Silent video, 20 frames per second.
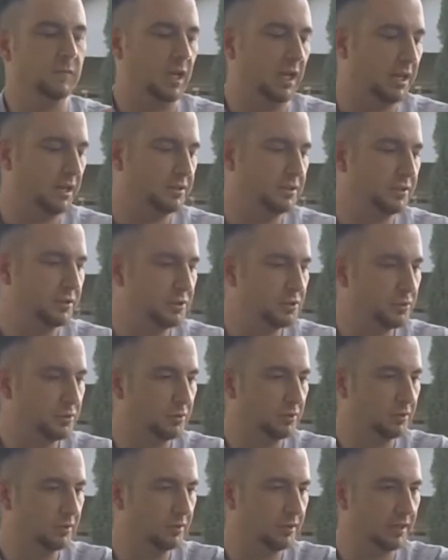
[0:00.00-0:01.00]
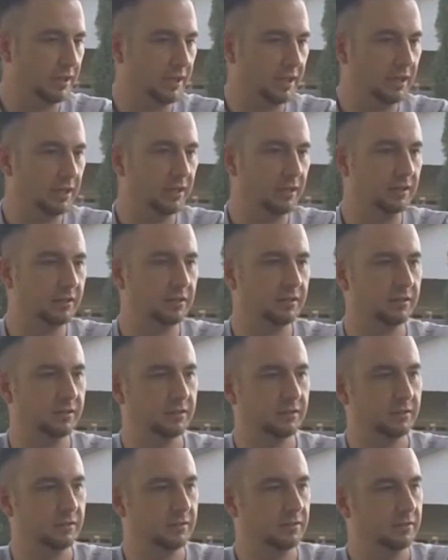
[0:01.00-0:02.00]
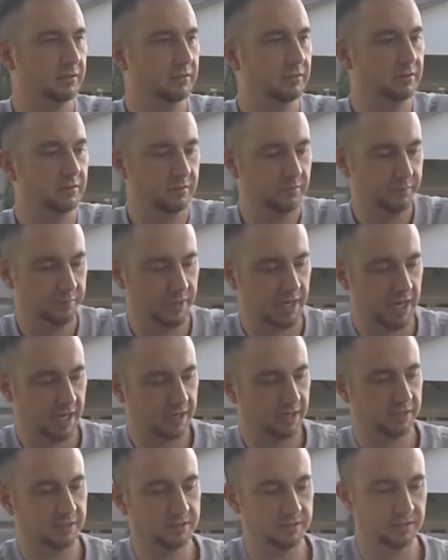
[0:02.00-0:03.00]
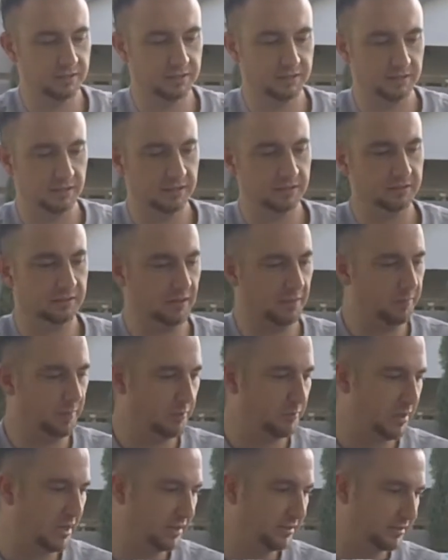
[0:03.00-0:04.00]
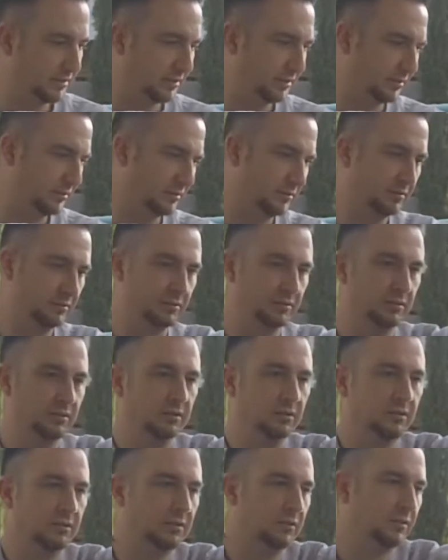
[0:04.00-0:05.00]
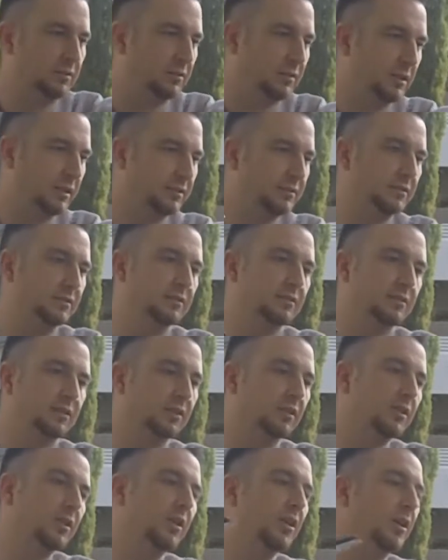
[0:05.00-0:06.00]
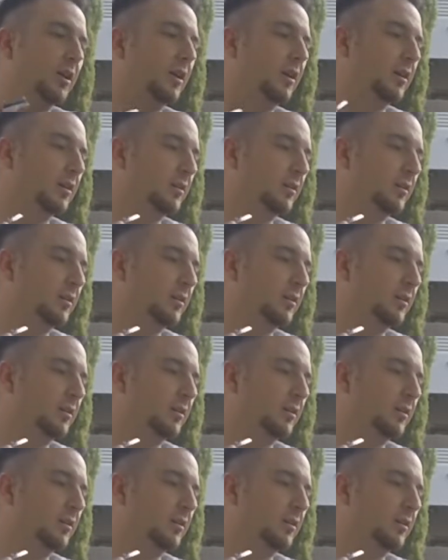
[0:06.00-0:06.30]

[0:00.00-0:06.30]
As usual, they package these things up amazing, nice and secure.